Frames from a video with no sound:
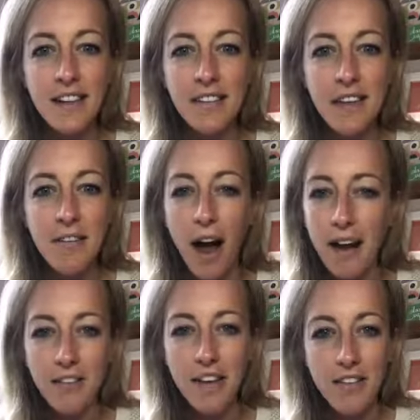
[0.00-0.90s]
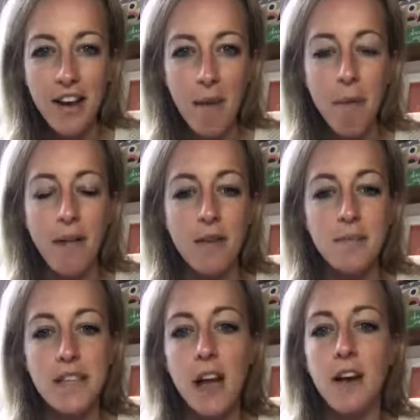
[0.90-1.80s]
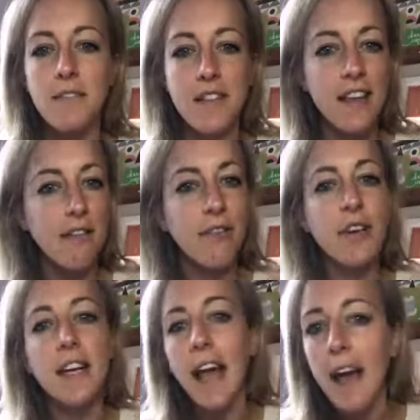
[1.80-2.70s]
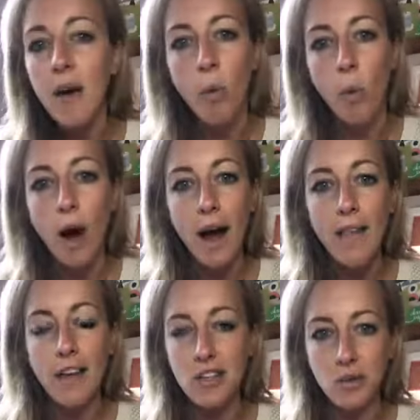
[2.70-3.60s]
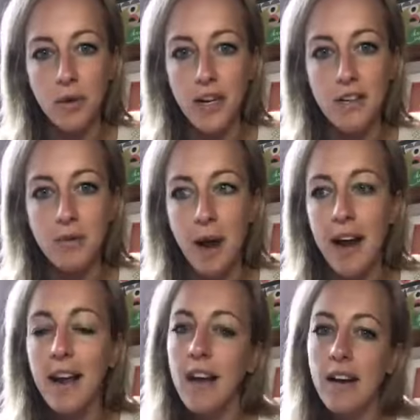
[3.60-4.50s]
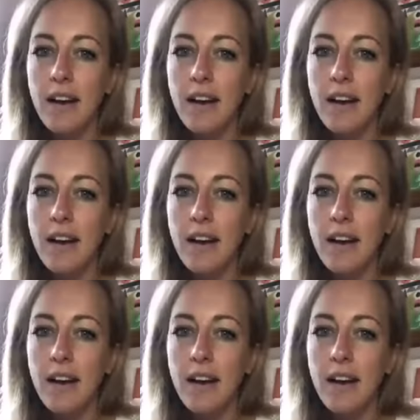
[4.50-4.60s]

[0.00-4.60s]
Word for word: they've kind of given up on themselves and they forget why they joined, right?